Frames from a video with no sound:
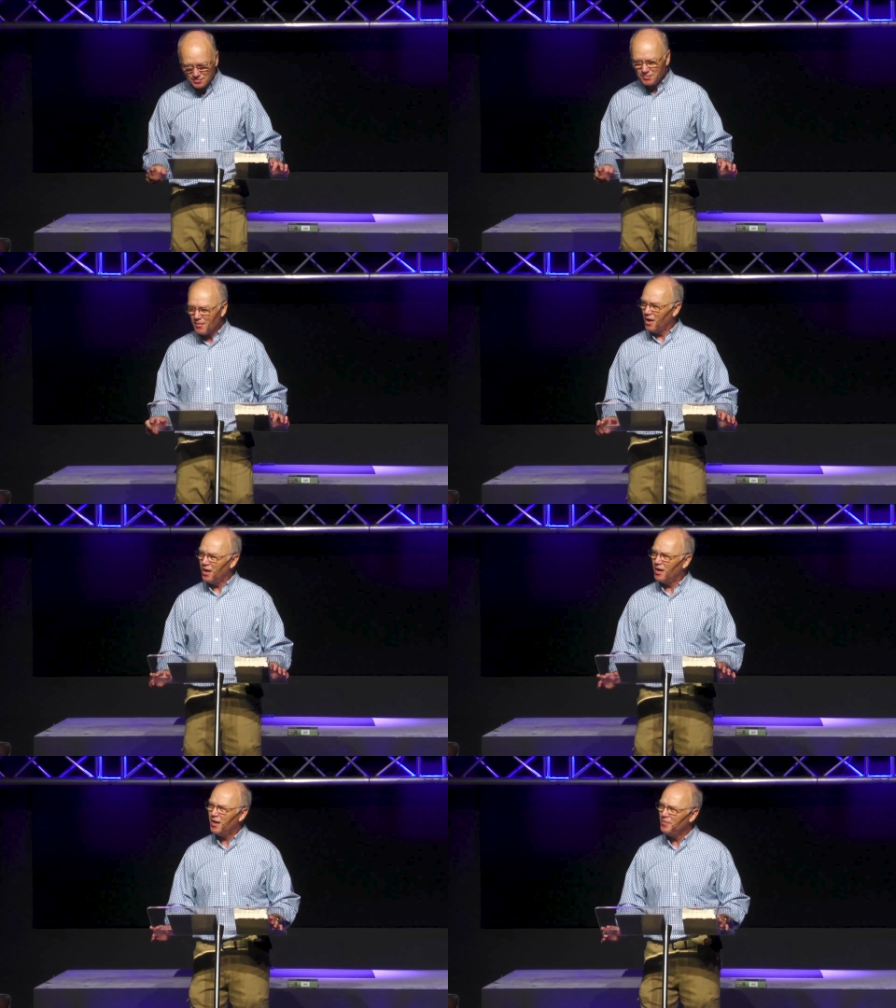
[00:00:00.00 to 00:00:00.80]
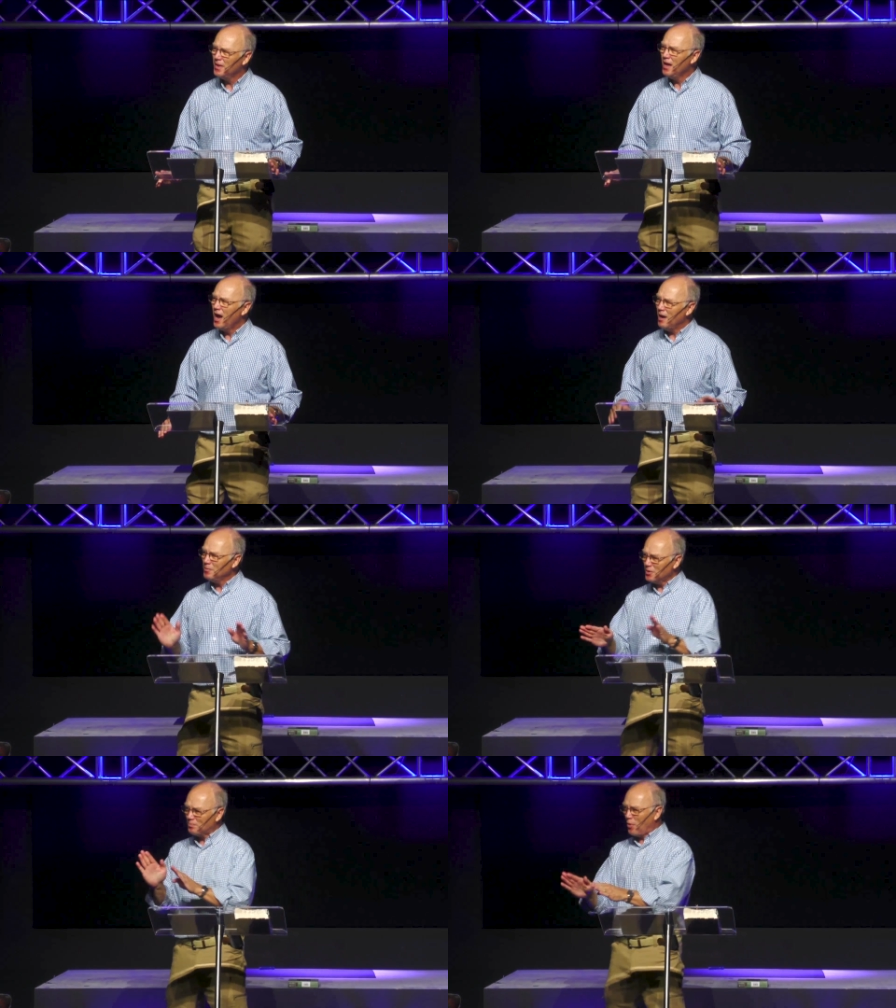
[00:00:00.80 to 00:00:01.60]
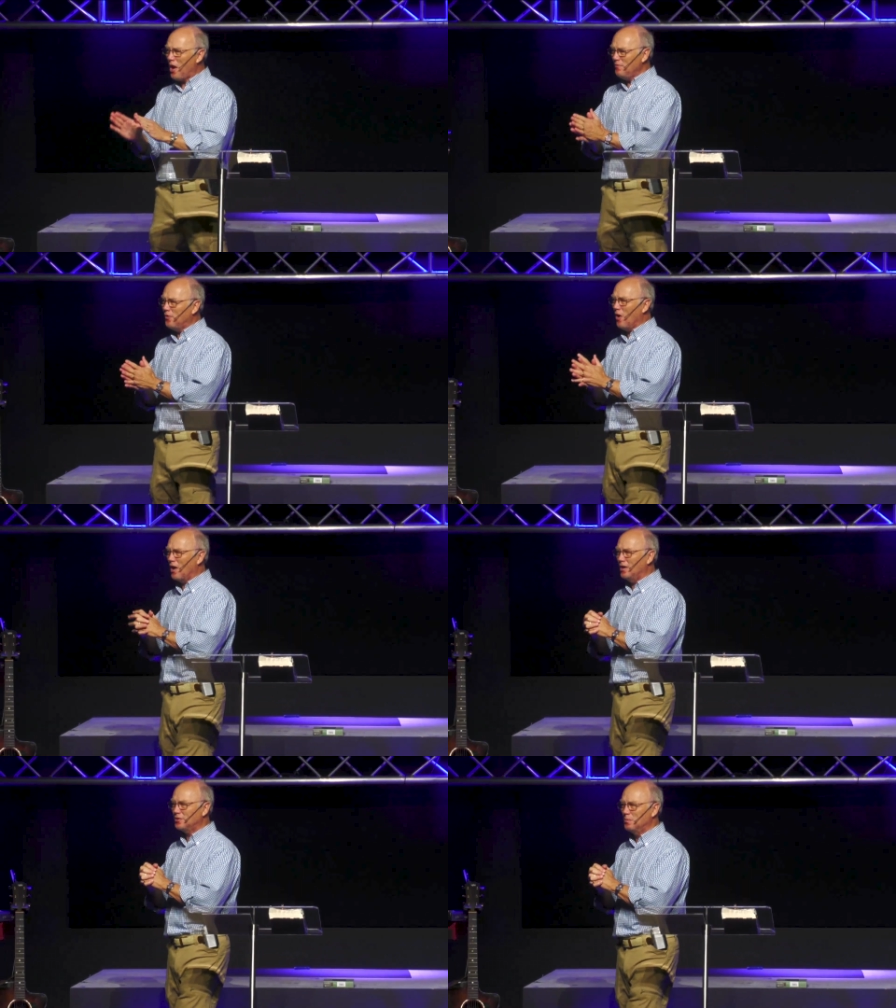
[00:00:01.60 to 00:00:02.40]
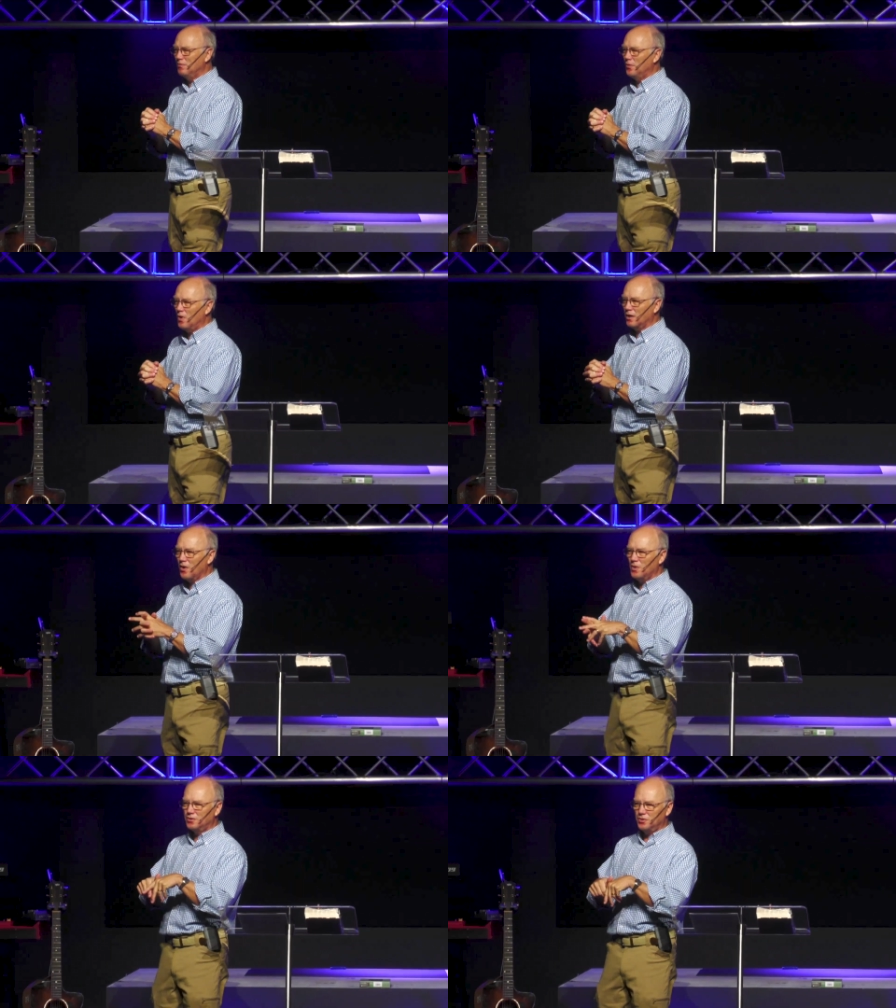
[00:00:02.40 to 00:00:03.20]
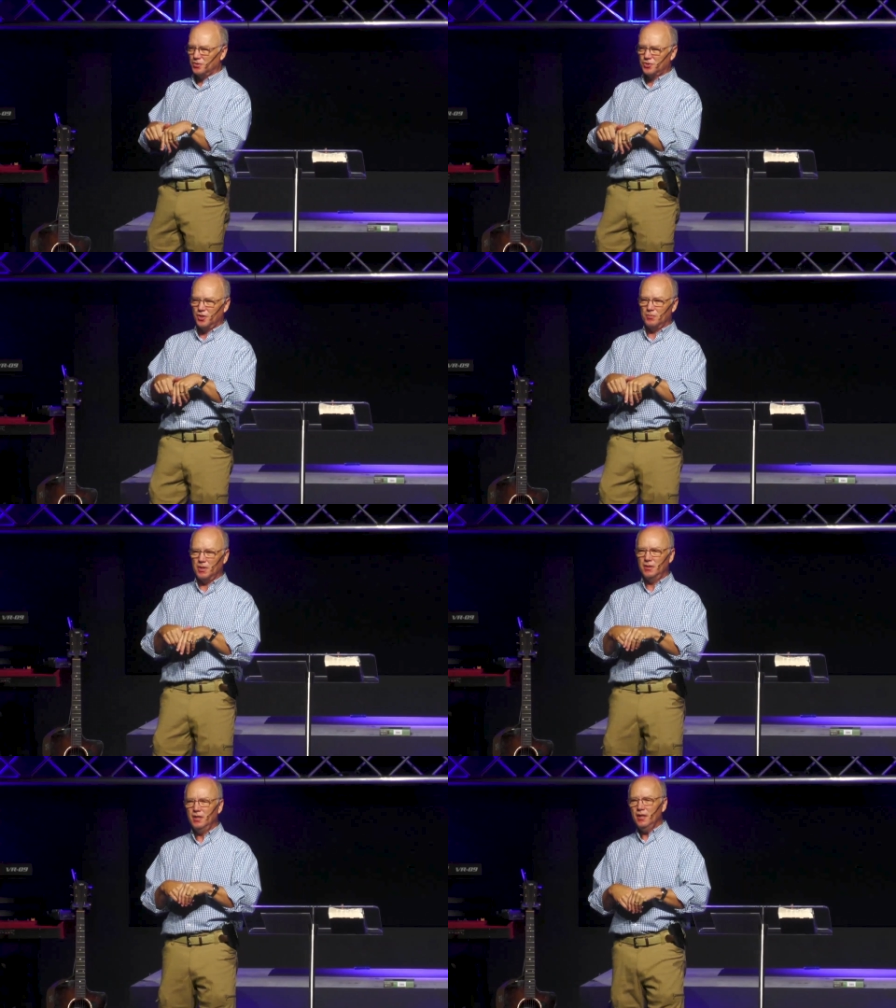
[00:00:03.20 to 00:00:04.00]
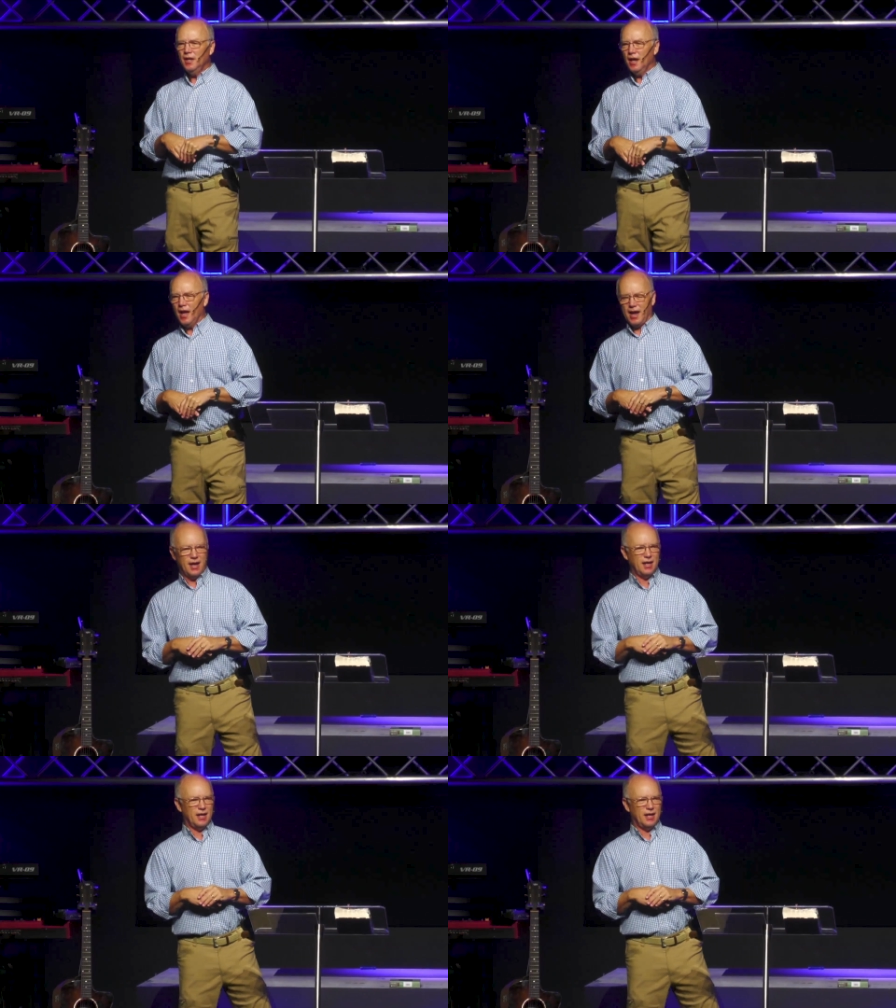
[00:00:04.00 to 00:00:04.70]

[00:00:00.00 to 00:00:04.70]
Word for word: I'm going to pray for us before I go into the sermon. And